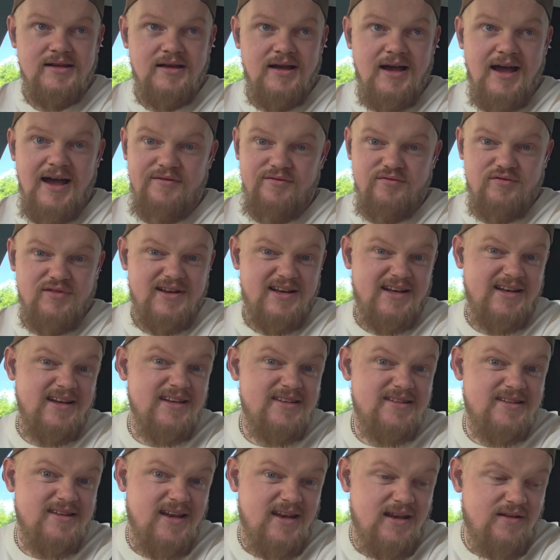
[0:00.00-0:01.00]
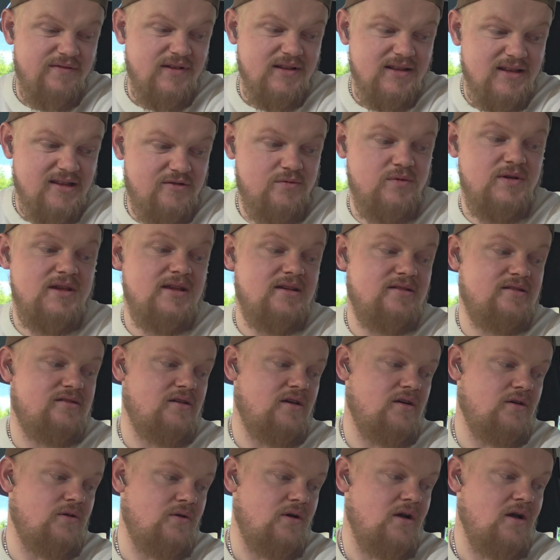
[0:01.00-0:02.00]
I haven't really listed anything this week,
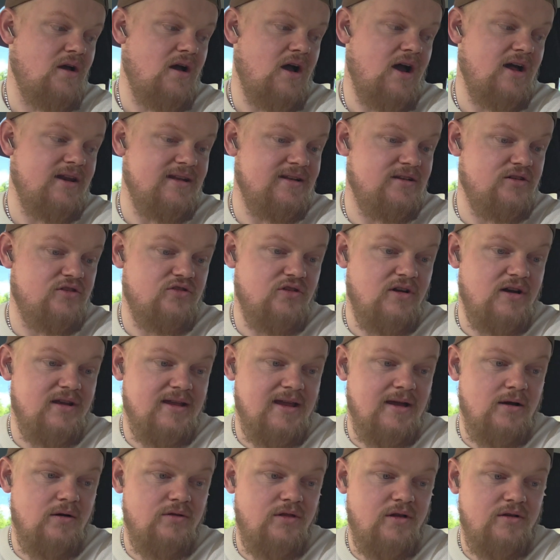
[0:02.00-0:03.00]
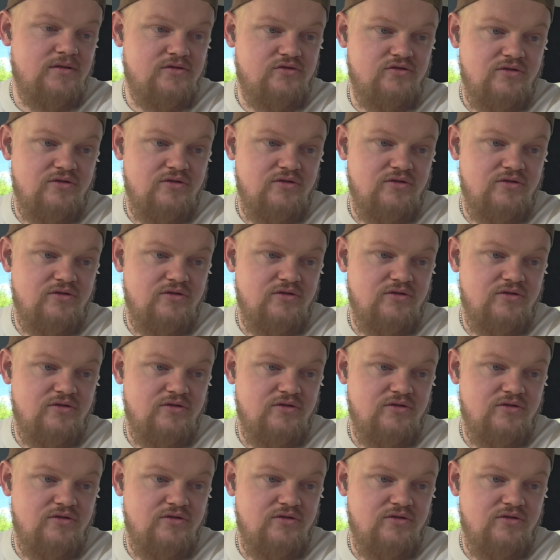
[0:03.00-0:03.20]
so I need to try and get all those